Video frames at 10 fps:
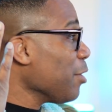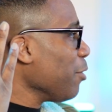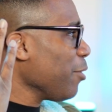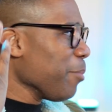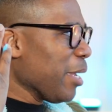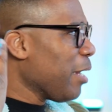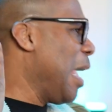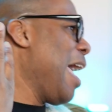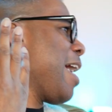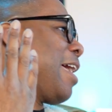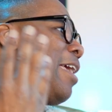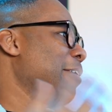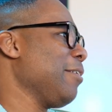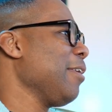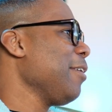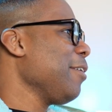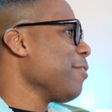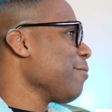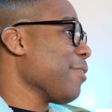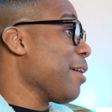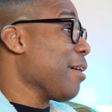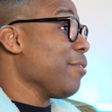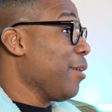You know what I mean? And like,